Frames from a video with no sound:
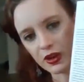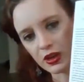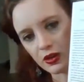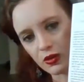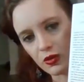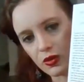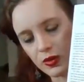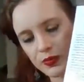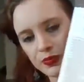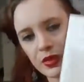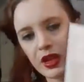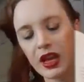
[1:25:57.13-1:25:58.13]
you.
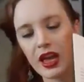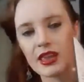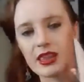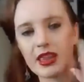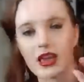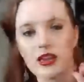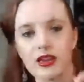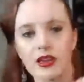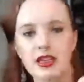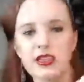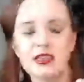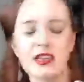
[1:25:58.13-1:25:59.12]
And then
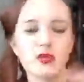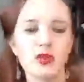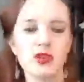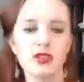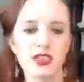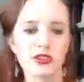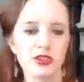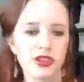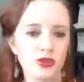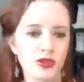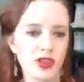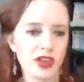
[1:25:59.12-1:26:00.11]
he's not the one who takes you on
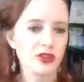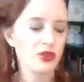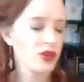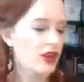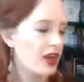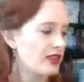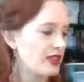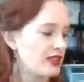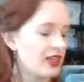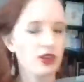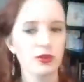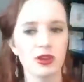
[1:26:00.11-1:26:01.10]
the tour. They have tour guides. They
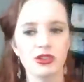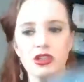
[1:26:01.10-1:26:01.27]
take you around